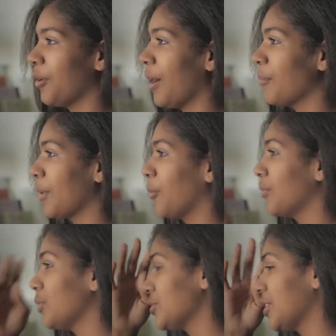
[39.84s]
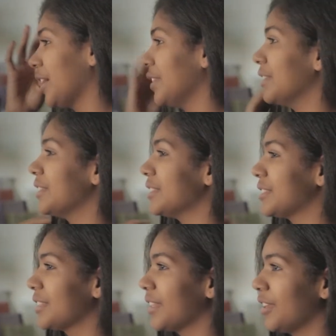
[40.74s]
have my whole future ahead, and then
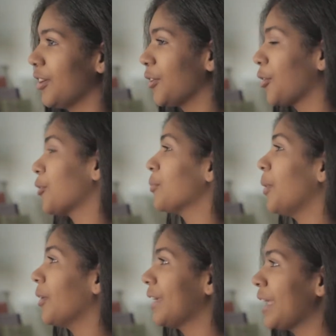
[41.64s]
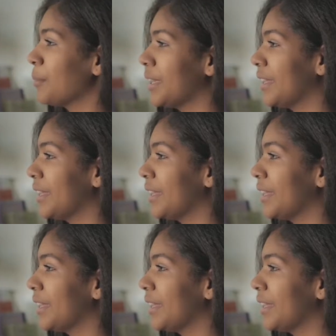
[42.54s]
this curveball came